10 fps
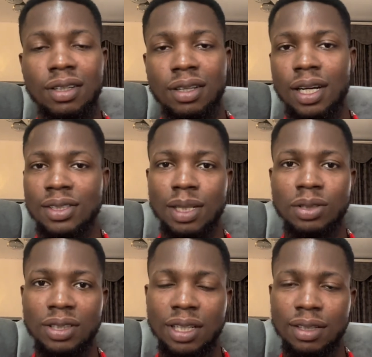
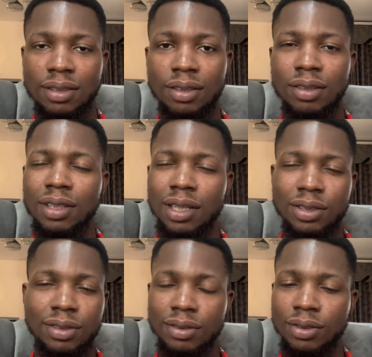exceptional
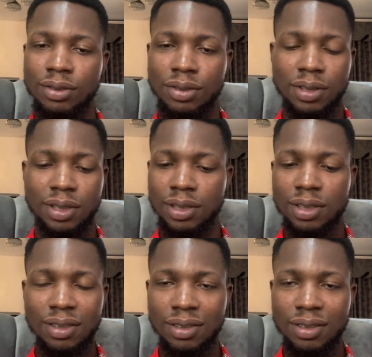unless you go through this